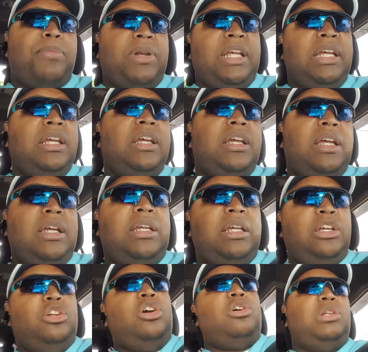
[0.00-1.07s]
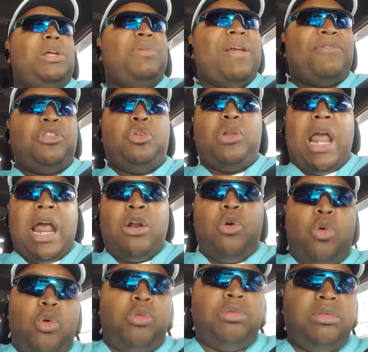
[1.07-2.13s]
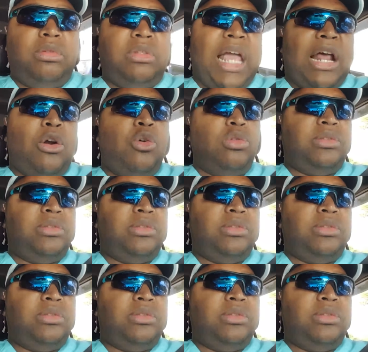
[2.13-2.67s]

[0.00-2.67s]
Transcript: Then we have to do that whole dance.